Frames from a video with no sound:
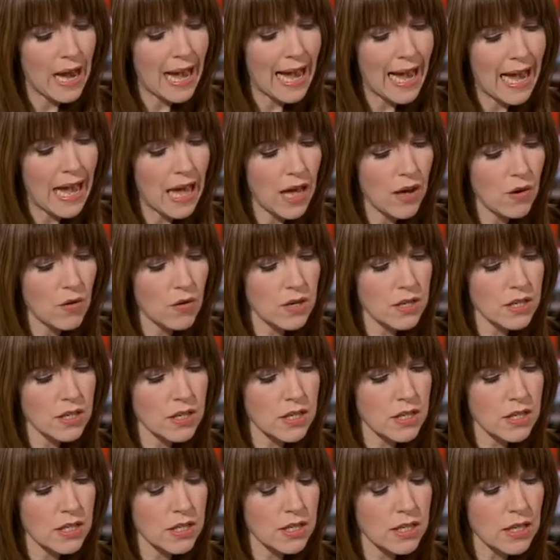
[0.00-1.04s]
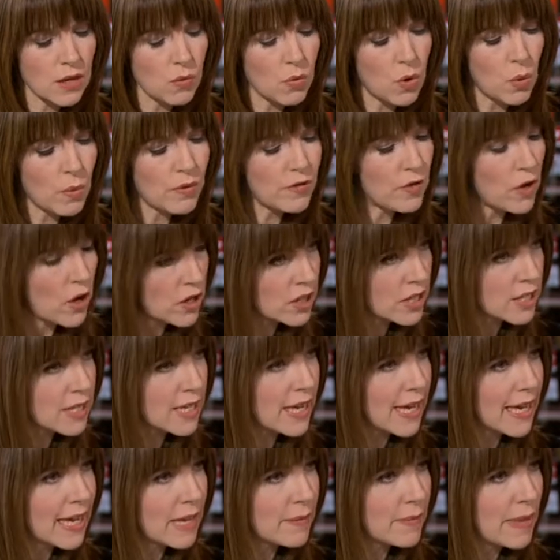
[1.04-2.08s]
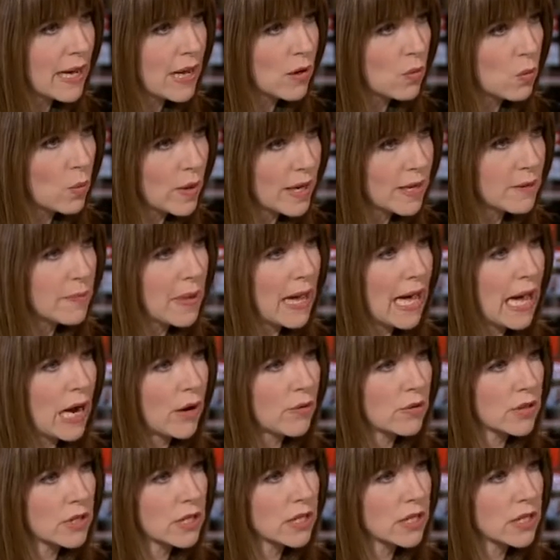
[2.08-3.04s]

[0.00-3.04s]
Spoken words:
how does what we've heard today about wind power and